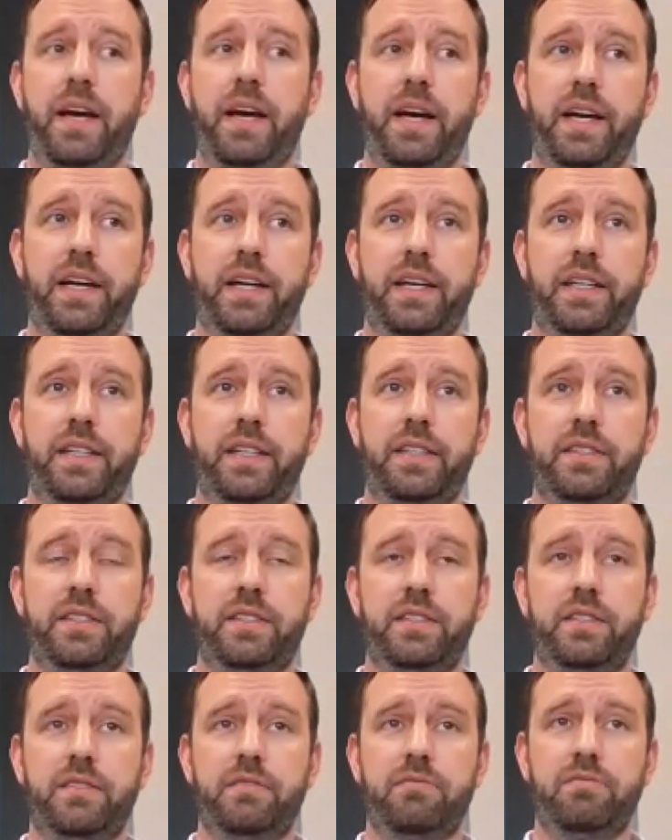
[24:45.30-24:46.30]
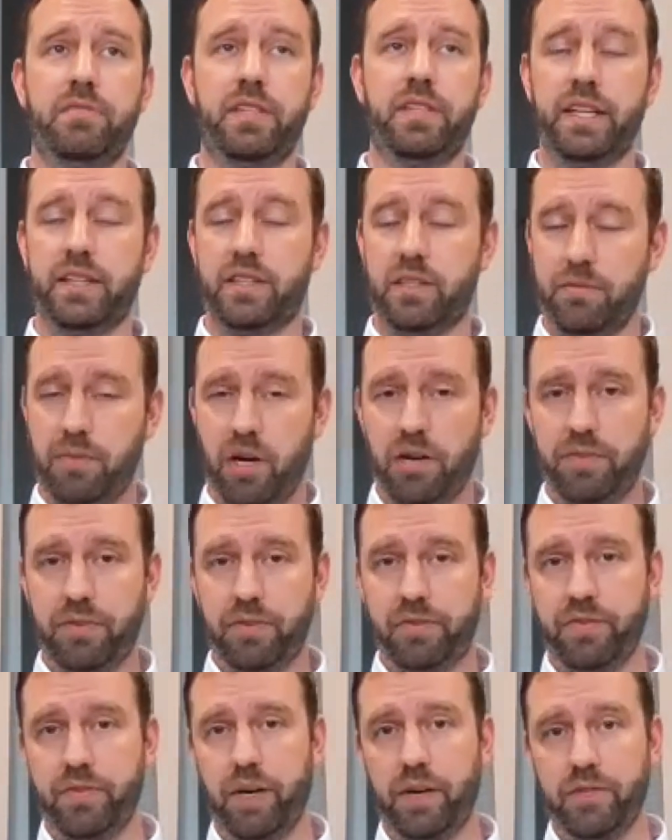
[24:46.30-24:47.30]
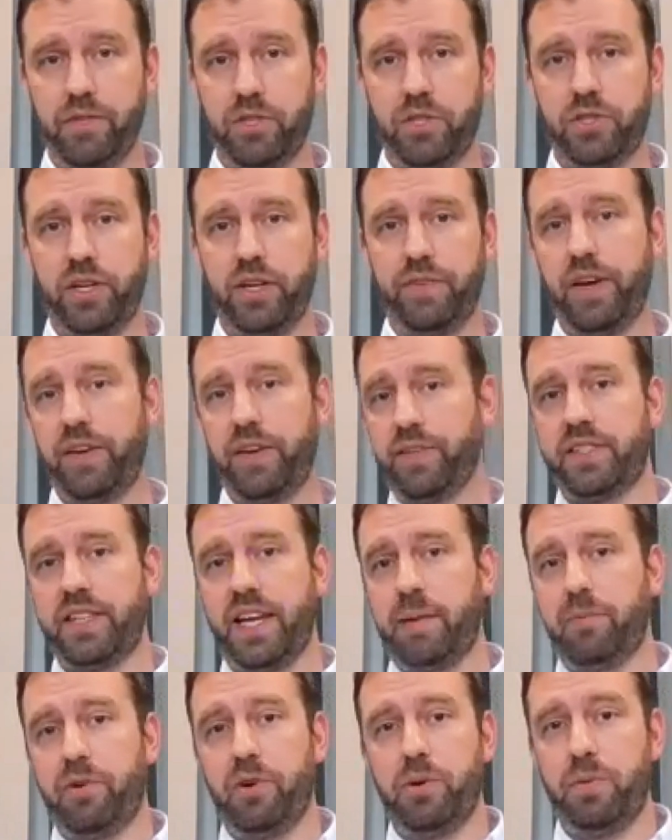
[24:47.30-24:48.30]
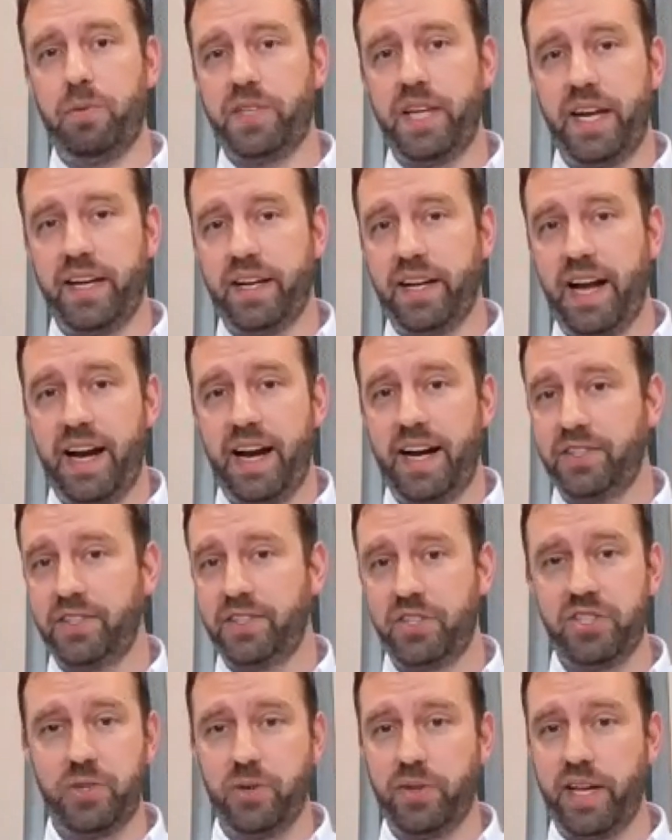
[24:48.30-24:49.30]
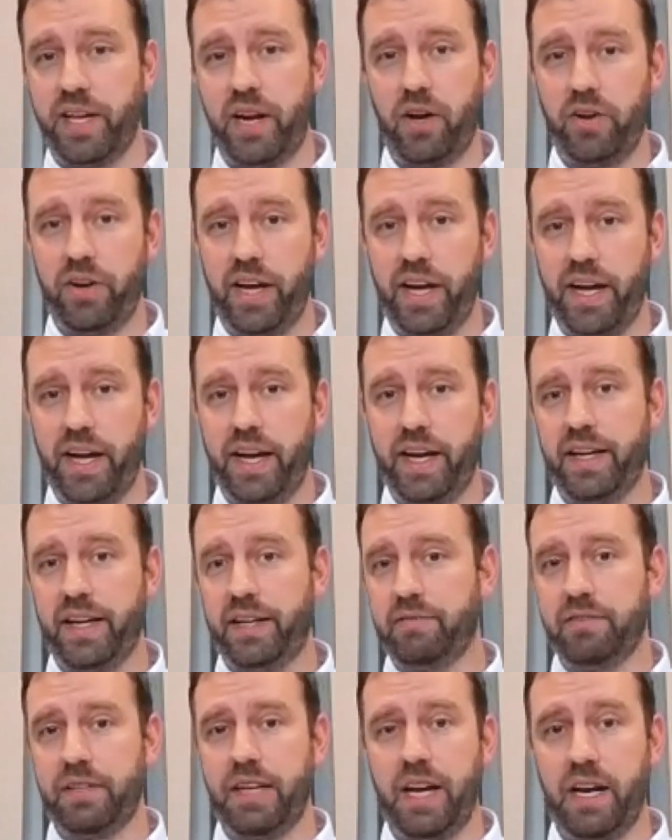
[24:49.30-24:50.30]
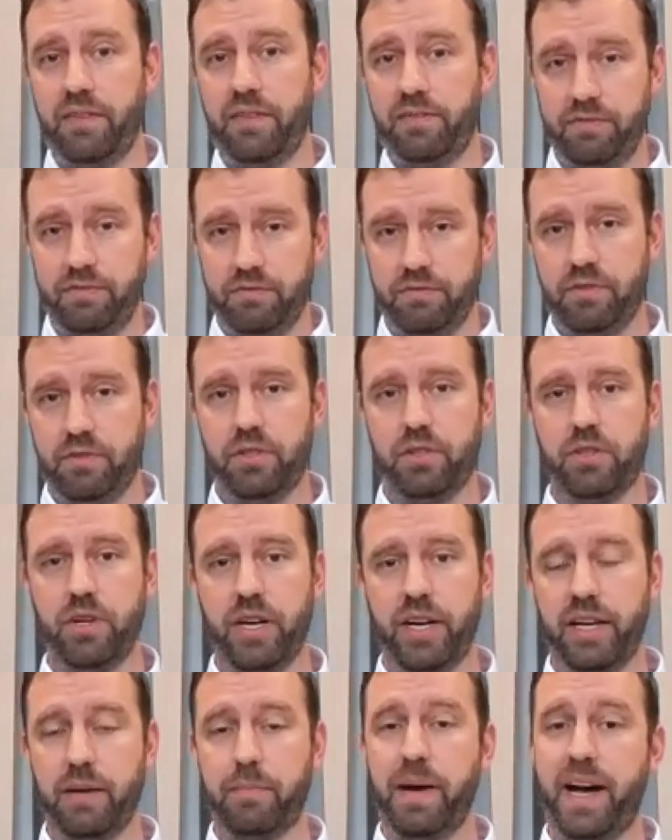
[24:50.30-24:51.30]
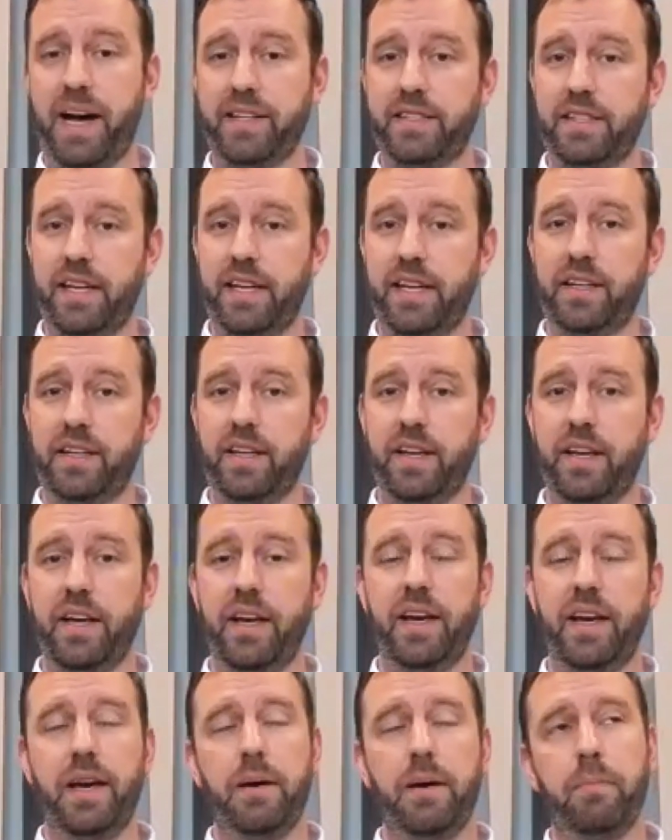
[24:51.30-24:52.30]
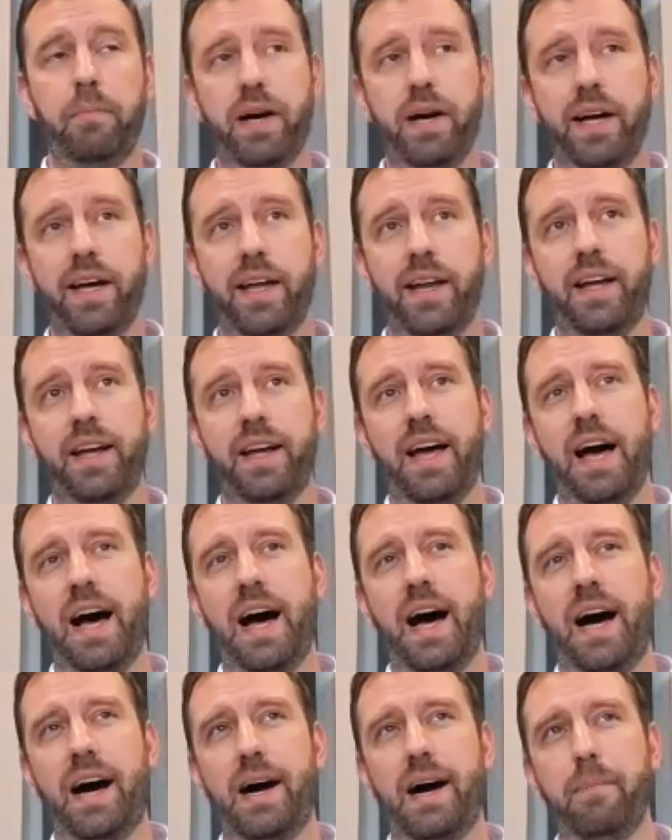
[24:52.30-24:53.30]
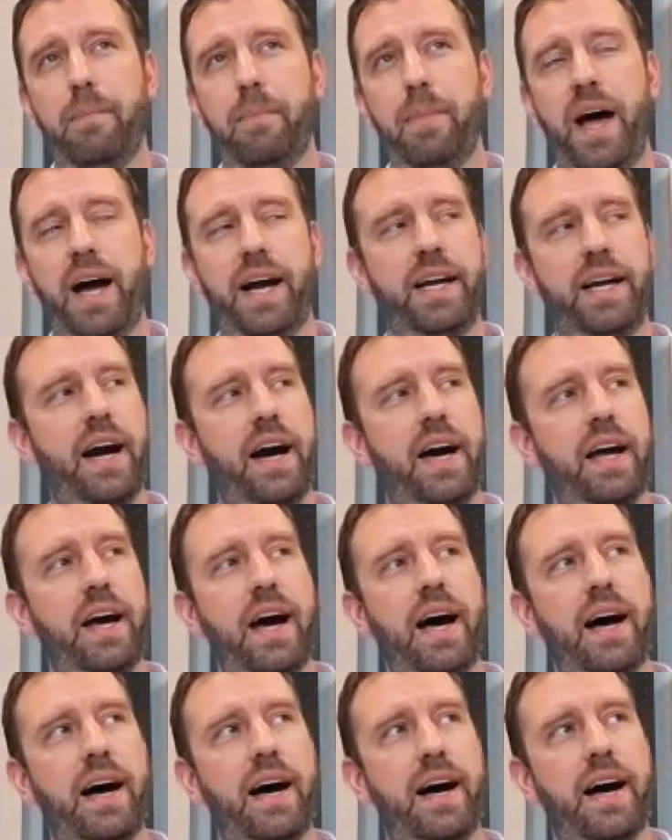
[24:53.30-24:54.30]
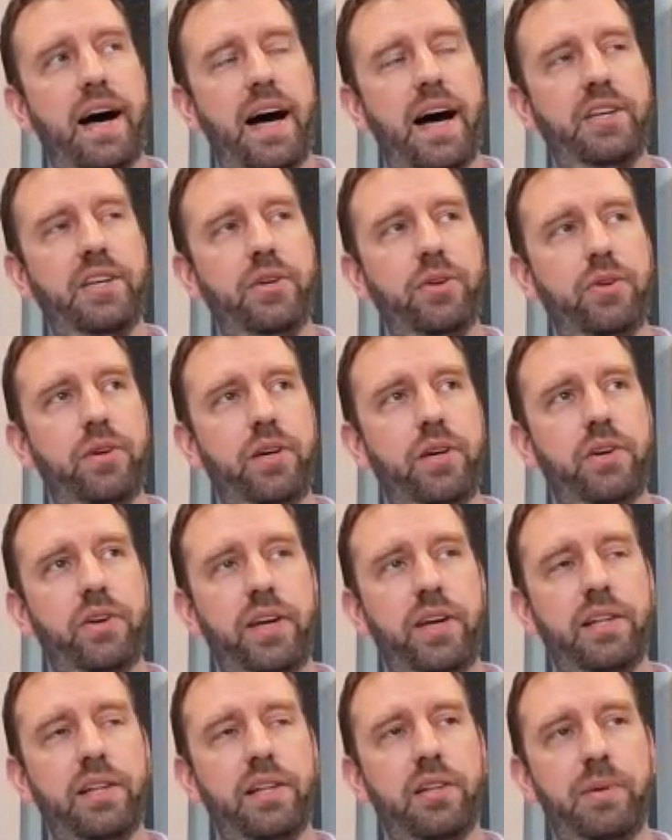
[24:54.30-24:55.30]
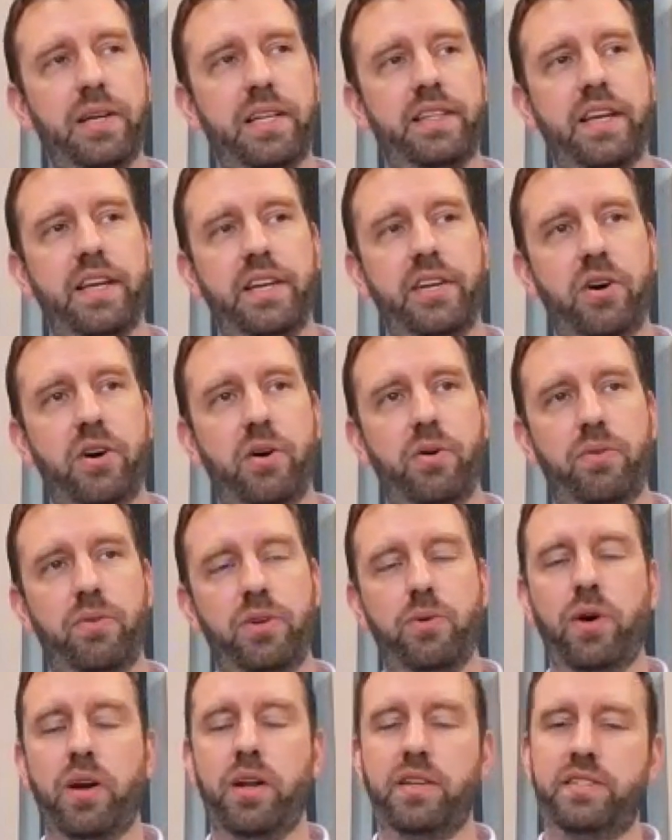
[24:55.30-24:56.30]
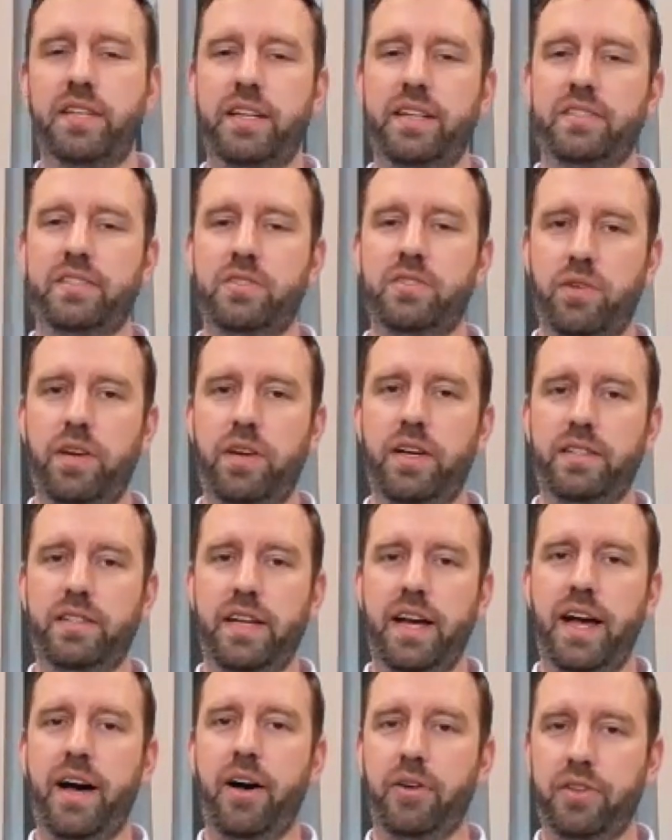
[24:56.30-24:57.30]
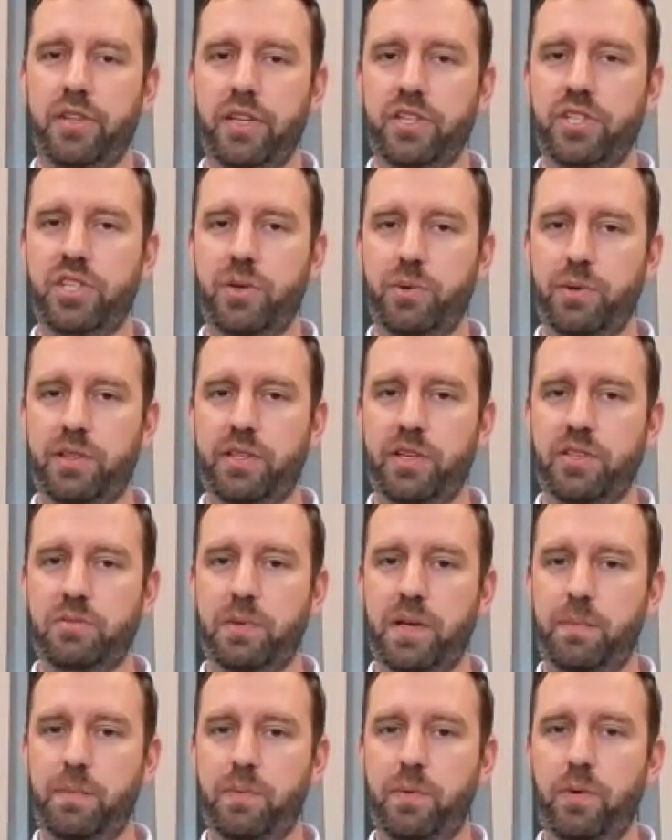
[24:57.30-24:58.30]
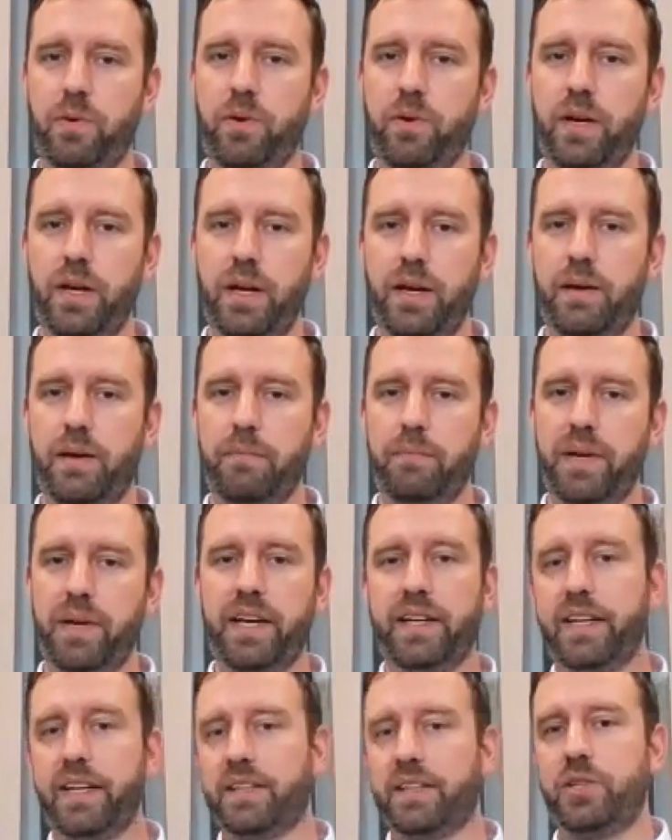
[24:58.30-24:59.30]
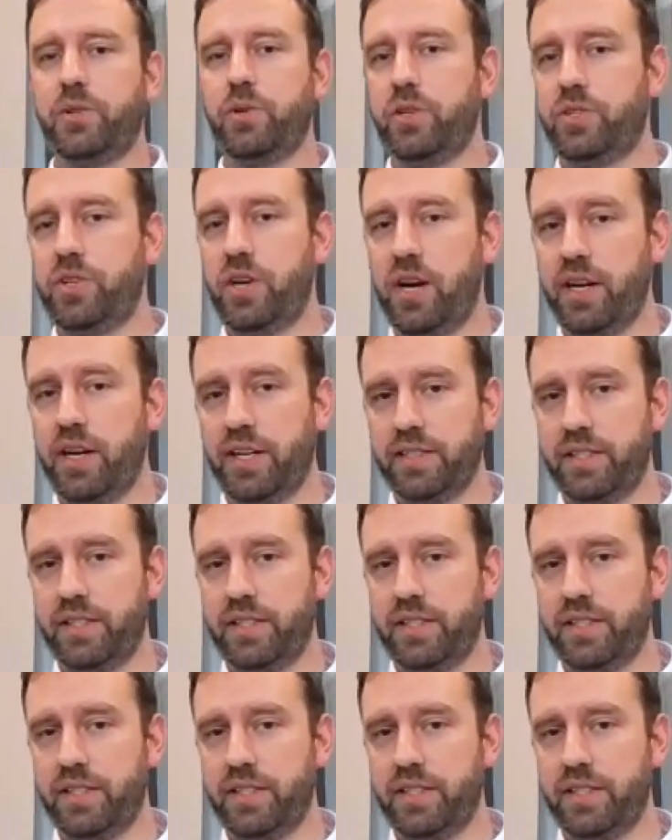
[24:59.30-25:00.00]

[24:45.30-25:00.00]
and get them off of the street. You have the same group of 10 guys just doing that all day and kind of creating a bad scene. But I kind of I do agree a little bit that you want to see it as sort of as a health issue with those people. Being addicted to a drug